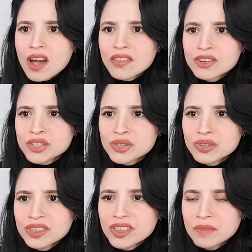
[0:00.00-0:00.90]
They're
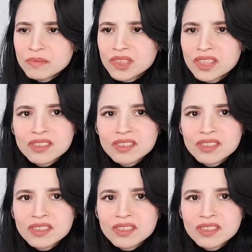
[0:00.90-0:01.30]
shooting them?